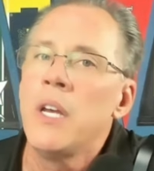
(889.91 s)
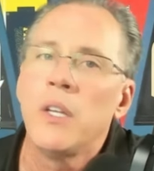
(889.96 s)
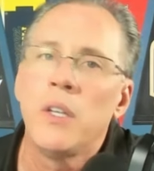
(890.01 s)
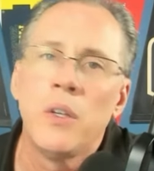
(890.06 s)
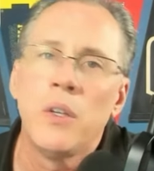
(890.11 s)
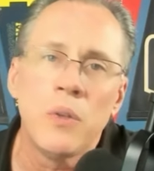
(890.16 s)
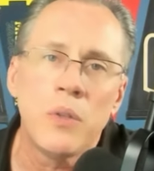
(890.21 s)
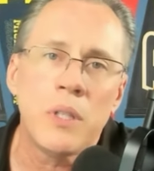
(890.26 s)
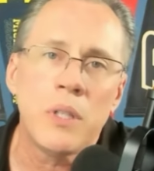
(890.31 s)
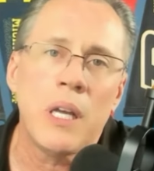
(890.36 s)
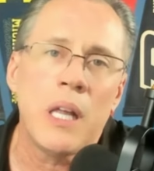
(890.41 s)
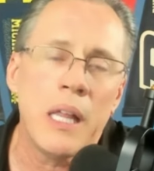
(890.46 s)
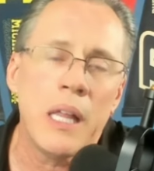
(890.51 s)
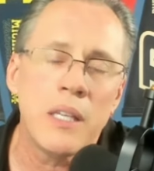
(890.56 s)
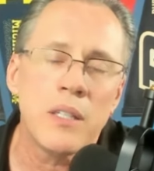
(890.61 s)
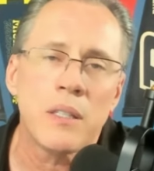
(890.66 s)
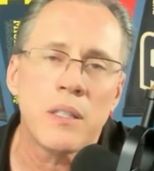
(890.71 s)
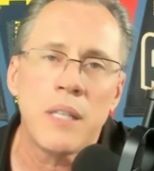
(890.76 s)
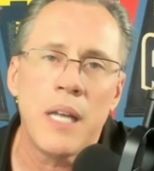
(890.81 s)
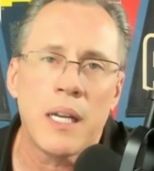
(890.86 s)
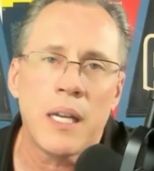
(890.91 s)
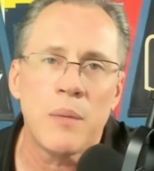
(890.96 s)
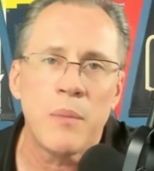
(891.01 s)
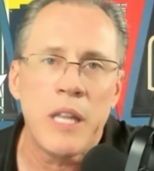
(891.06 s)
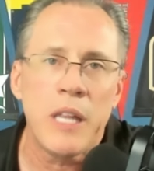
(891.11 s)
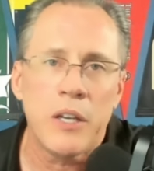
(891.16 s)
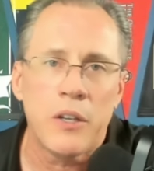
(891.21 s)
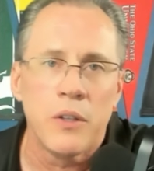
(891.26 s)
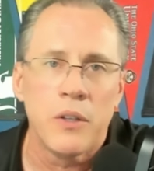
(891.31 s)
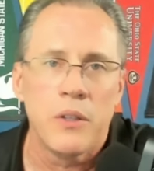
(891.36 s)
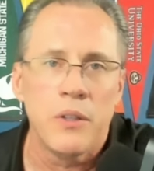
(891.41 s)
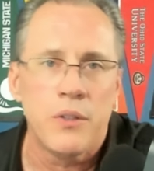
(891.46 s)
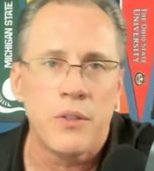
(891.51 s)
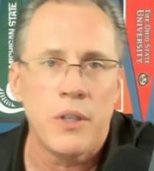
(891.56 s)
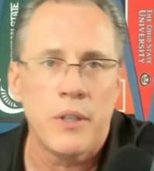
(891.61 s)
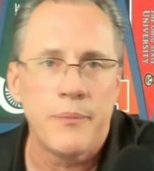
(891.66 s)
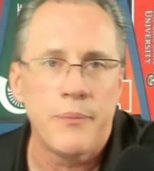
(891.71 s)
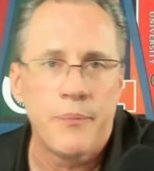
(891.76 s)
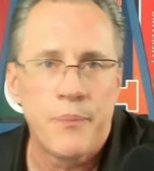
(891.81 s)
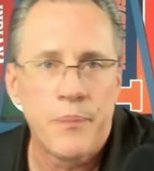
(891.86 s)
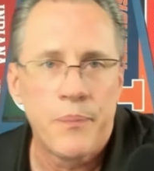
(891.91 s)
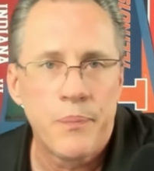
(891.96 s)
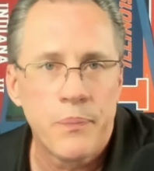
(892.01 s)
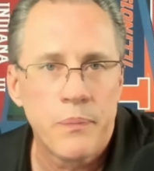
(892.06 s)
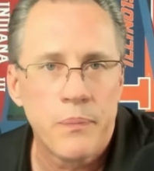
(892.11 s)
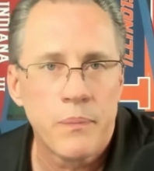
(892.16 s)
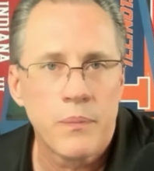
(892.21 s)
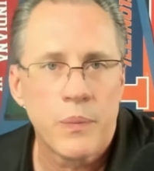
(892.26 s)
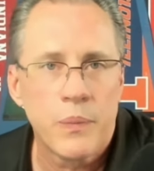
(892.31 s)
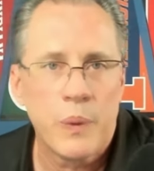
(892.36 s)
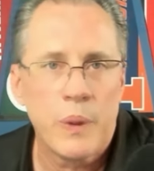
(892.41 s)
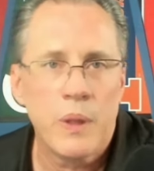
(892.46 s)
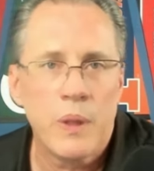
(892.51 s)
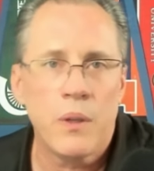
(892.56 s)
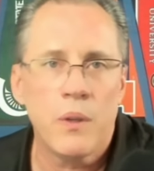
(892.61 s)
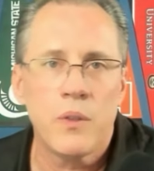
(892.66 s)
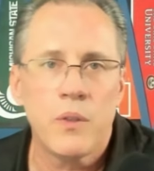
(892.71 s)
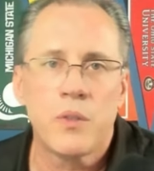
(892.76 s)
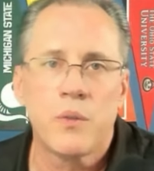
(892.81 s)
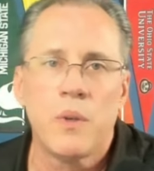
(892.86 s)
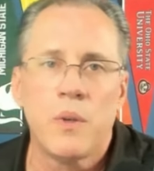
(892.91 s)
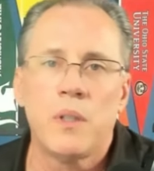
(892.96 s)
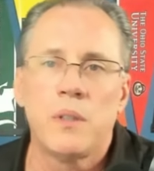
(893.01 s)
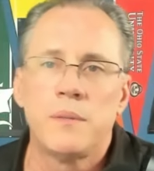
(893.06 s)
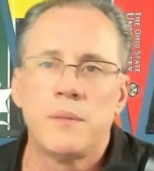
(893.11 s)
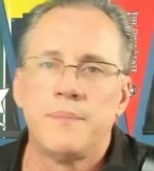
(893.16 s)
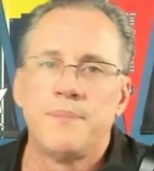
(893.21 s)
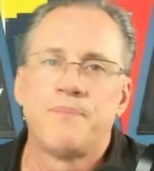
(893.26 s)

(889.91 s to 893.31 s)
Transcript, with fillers: UCLA is not going to be that good this year. They're going to struggle.